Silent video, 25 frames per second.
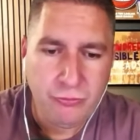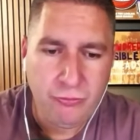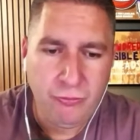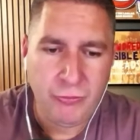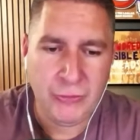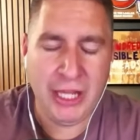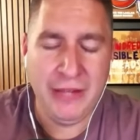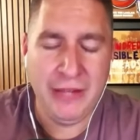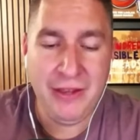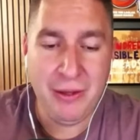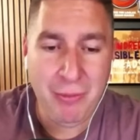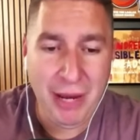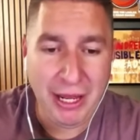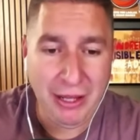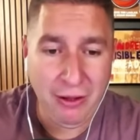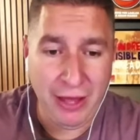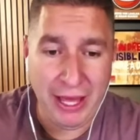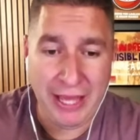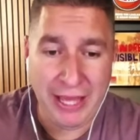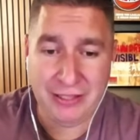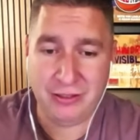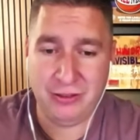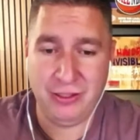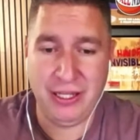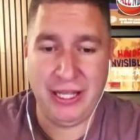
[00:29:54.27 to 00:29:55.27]
And then my
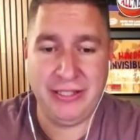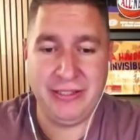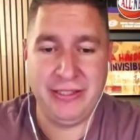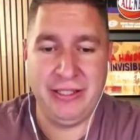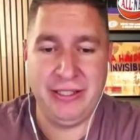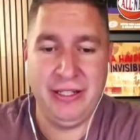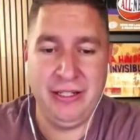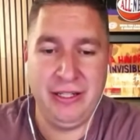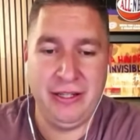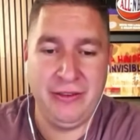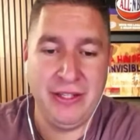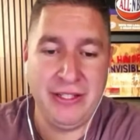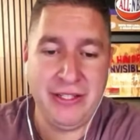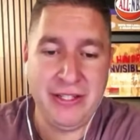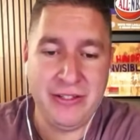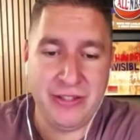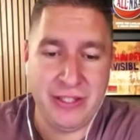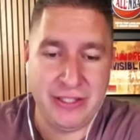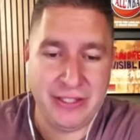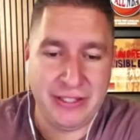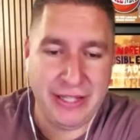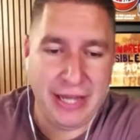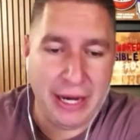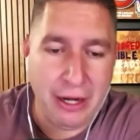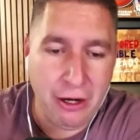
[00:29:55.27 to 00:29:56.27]
last lesson, and this is the
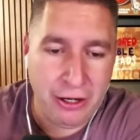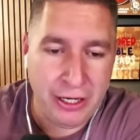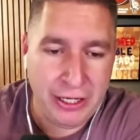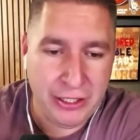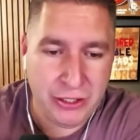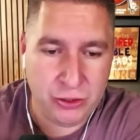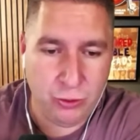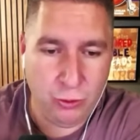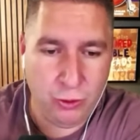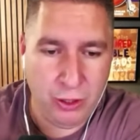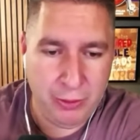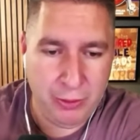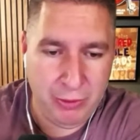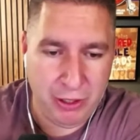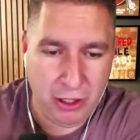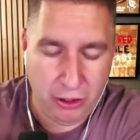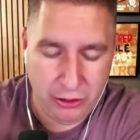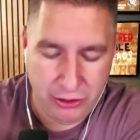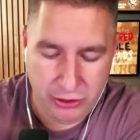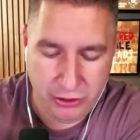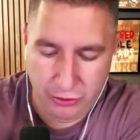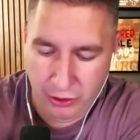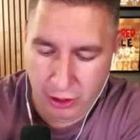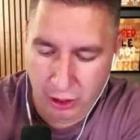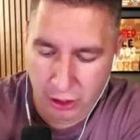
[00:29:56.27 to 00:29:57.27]
scariest one, but
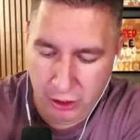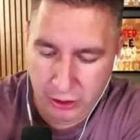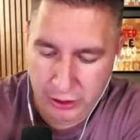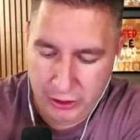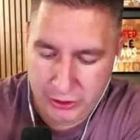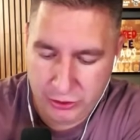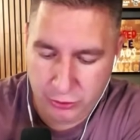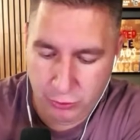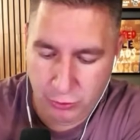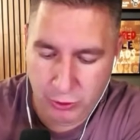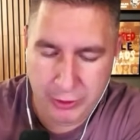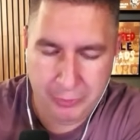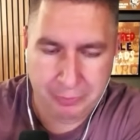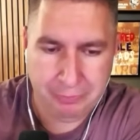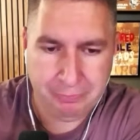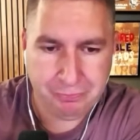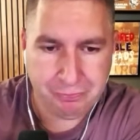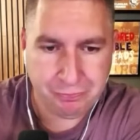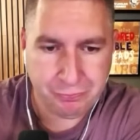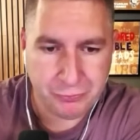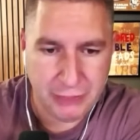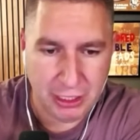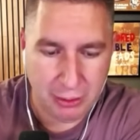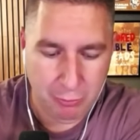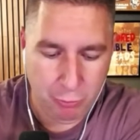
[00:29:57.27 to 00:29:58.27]
also the hardest one,
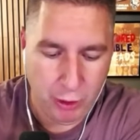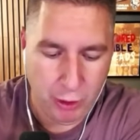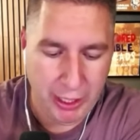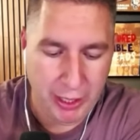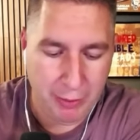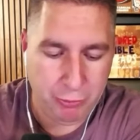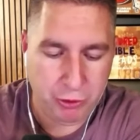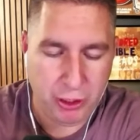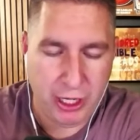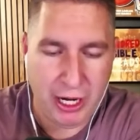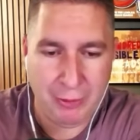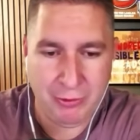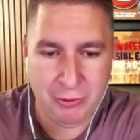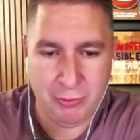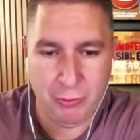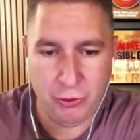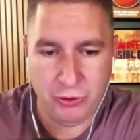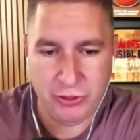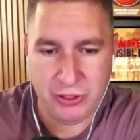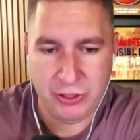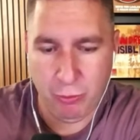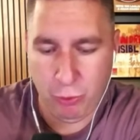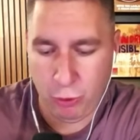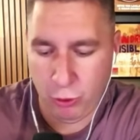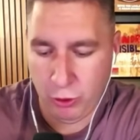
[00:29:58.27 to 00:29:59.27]
and perhaps most
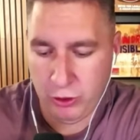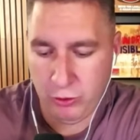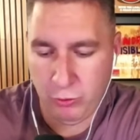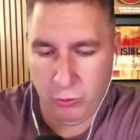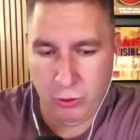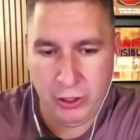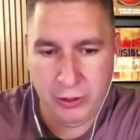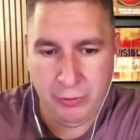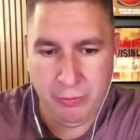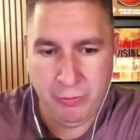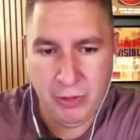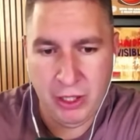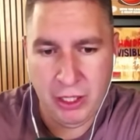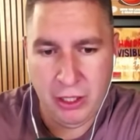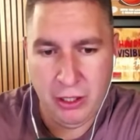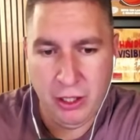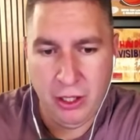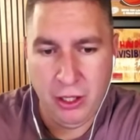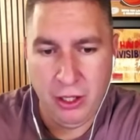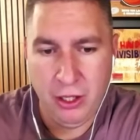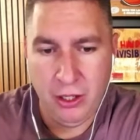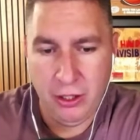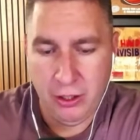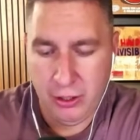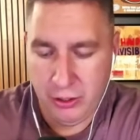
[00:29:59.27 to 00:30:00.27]
important one.
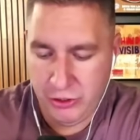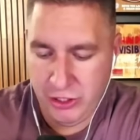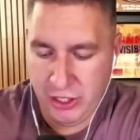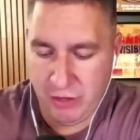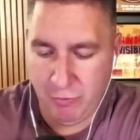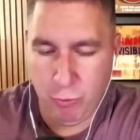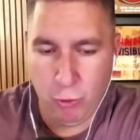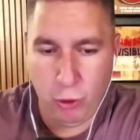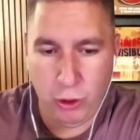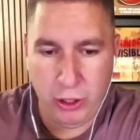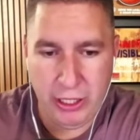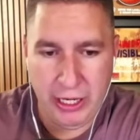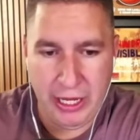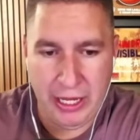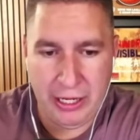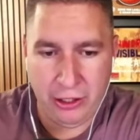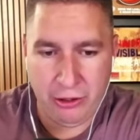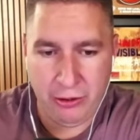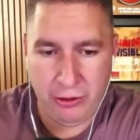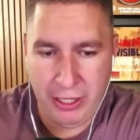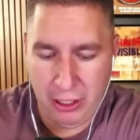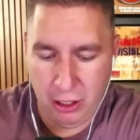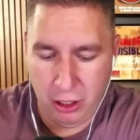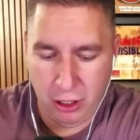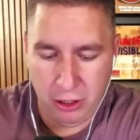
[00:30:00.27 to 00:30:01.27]
Jeff Morton had a
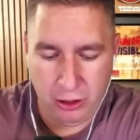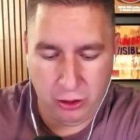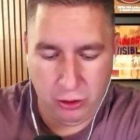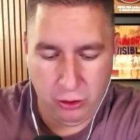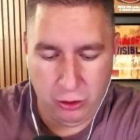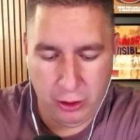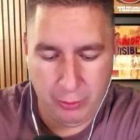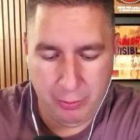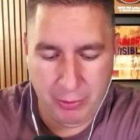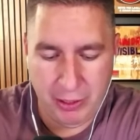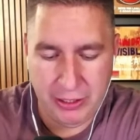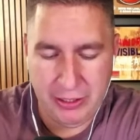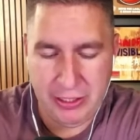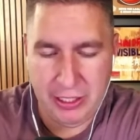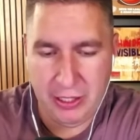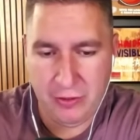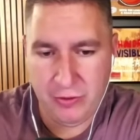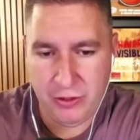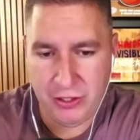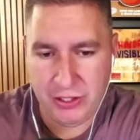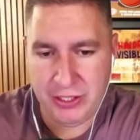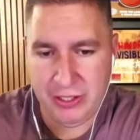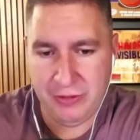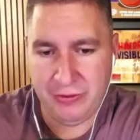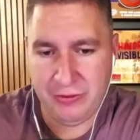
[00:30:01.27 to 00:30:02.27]
great article up on Denver
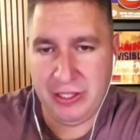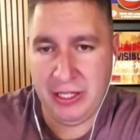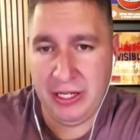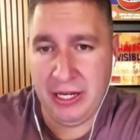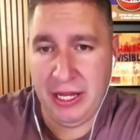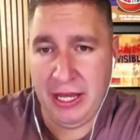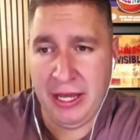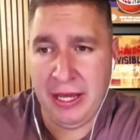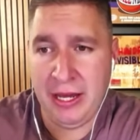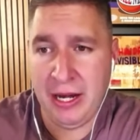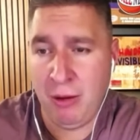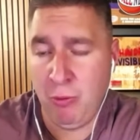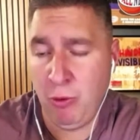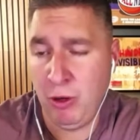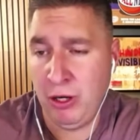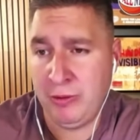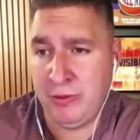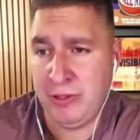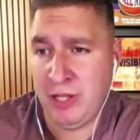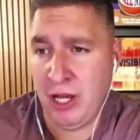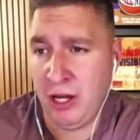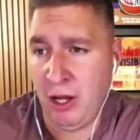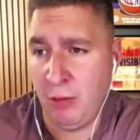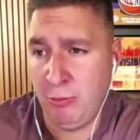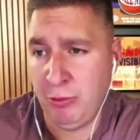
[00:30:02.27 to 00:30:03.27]
Stiffs today, and I'll
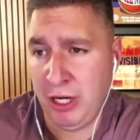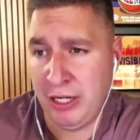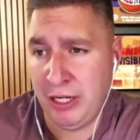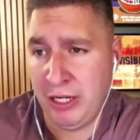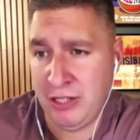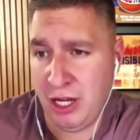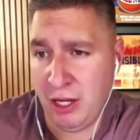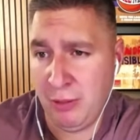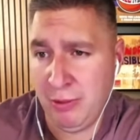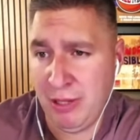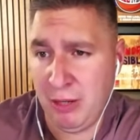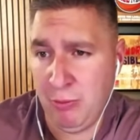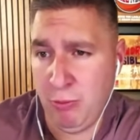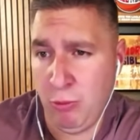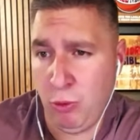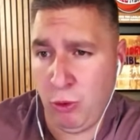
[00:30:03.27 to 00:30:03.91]
probably talk about it more